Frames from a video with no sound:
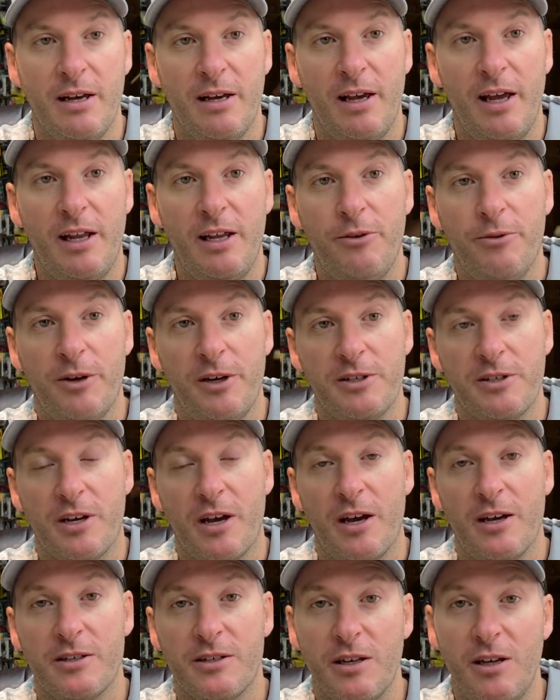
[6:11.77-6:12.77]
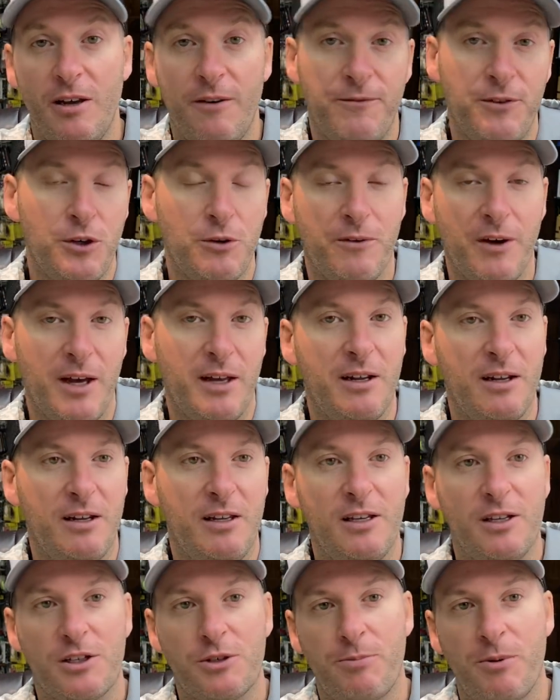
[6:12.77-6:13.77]
Anyways, guys, if you've had
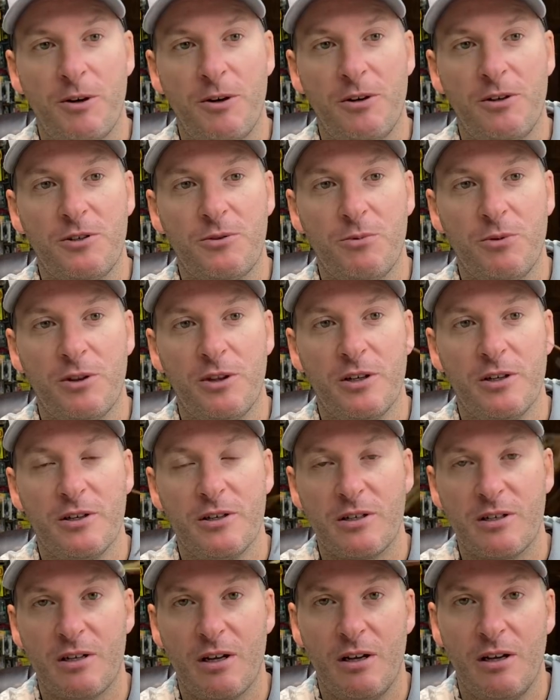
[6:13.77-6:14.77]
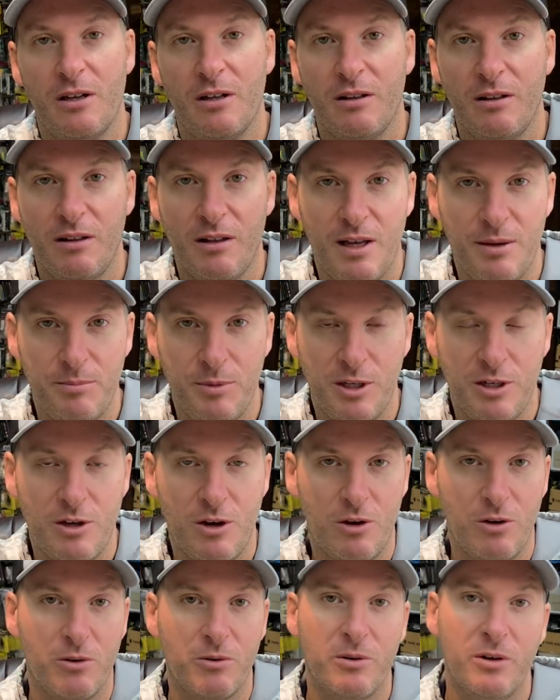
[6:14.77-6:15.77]
any experience with this, let me
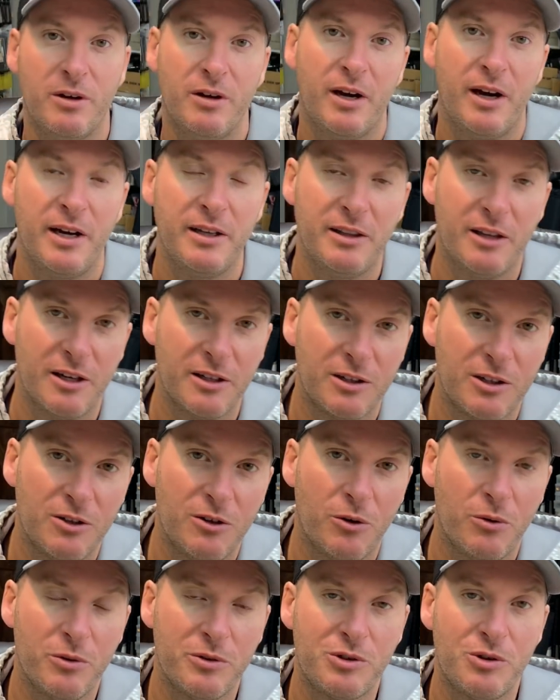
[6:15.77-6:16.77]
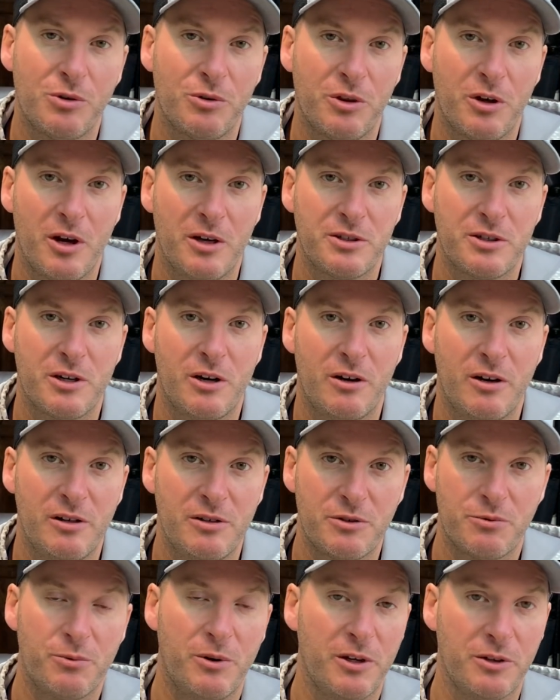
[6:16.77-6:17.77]
know. I'd like to know what your thoughts are on
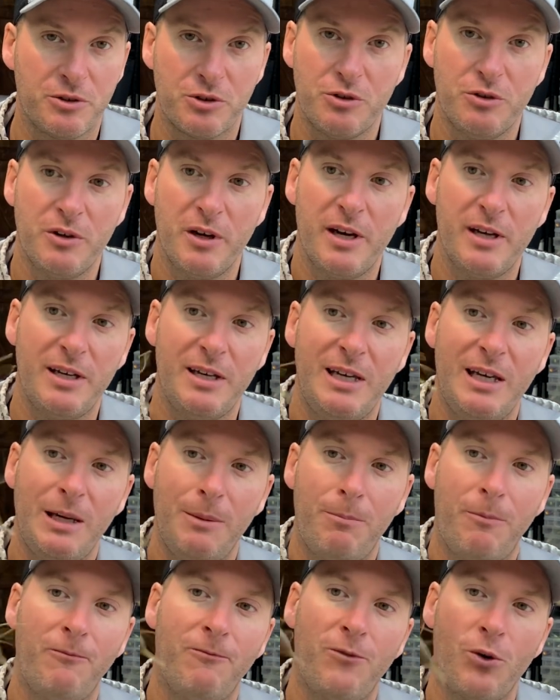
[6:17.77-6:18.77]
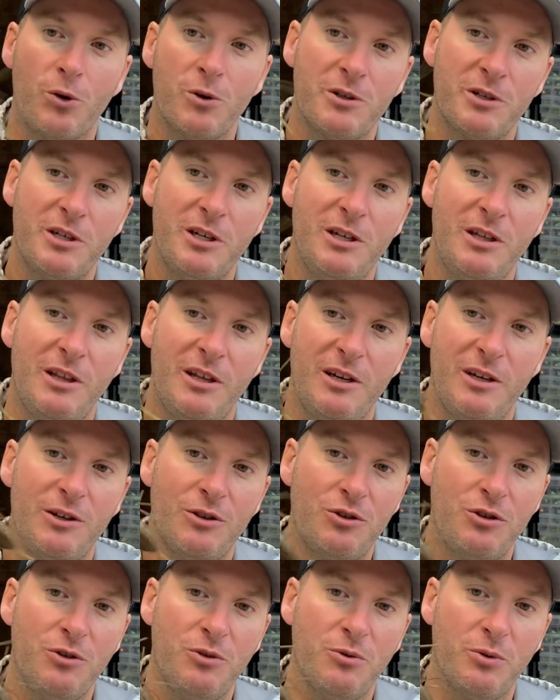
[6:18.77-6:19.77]
as well. Should I keep forcing the
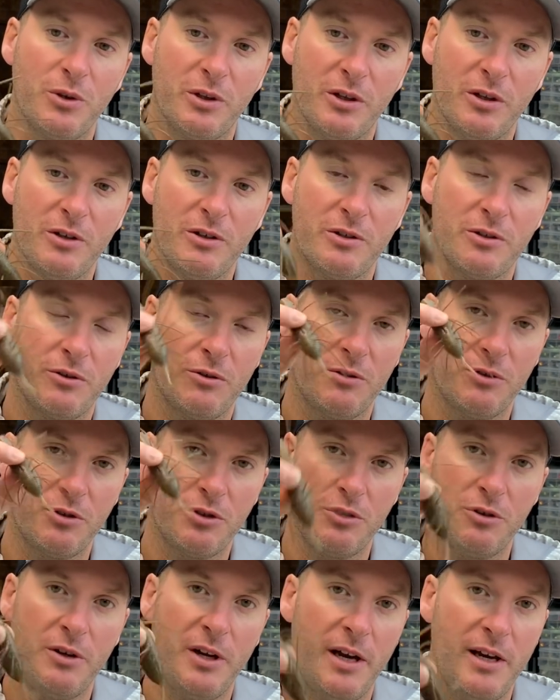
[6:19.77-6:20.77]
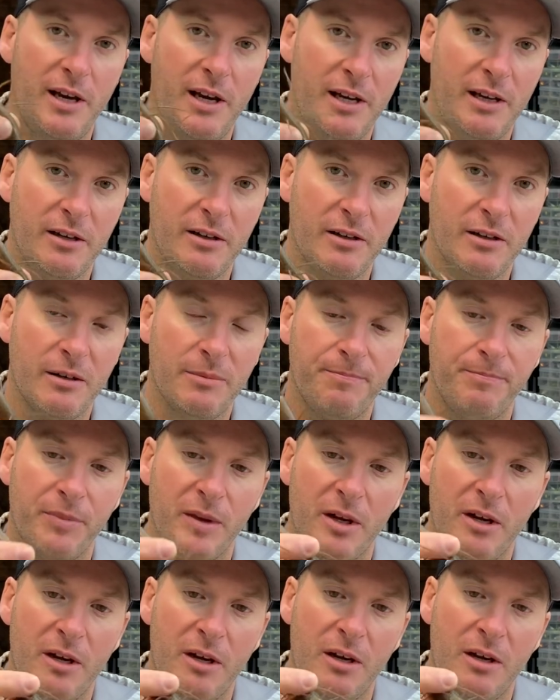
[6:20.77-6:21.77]
issue with this or should I hang it up?
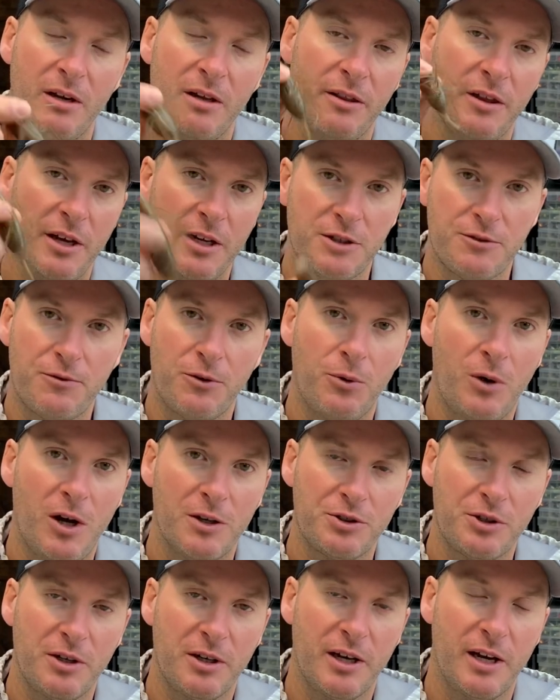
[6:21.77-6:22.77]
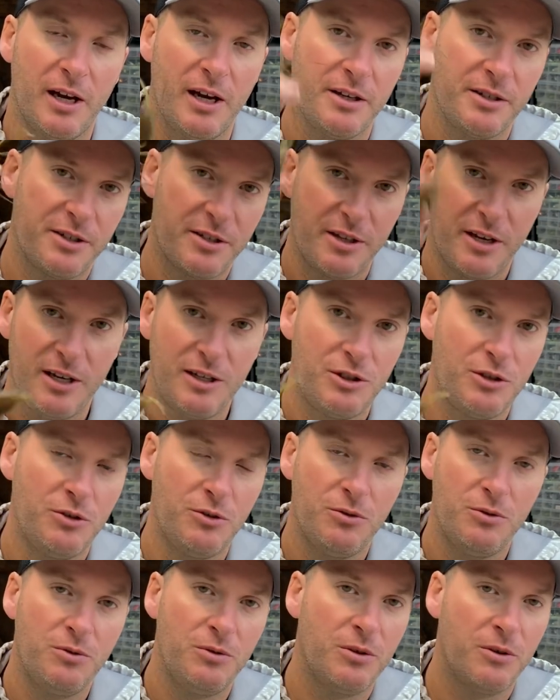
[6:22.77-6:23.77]
Thanks for watching, guys. Stay
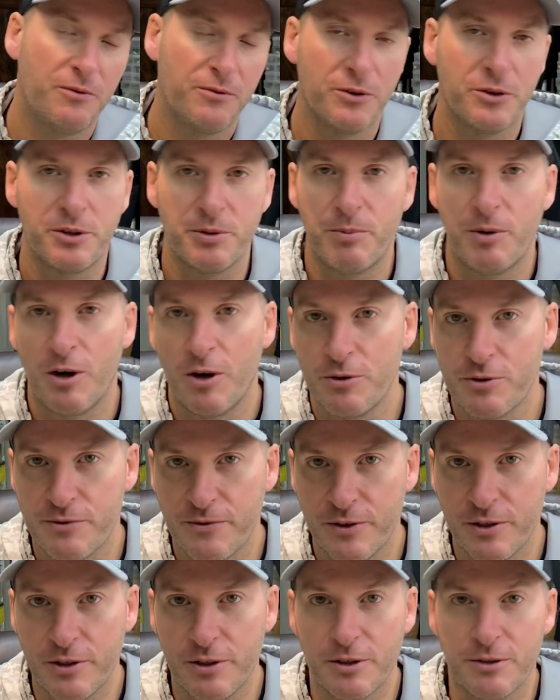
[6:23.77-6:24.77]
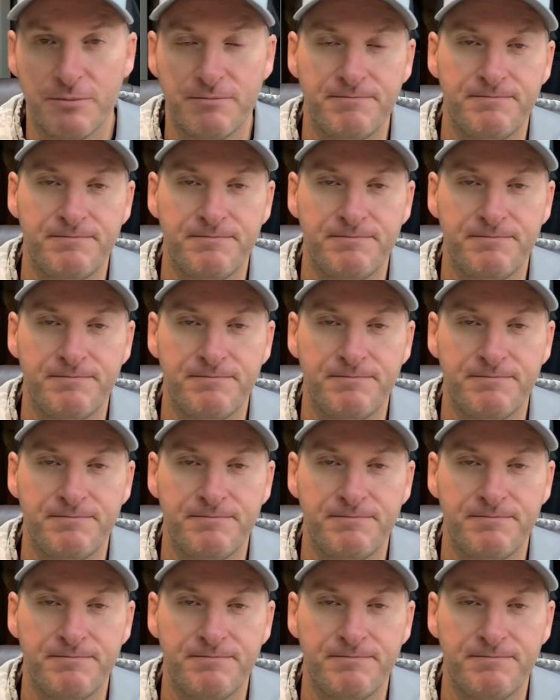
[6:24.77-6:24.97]
tuned for tomorrow's video.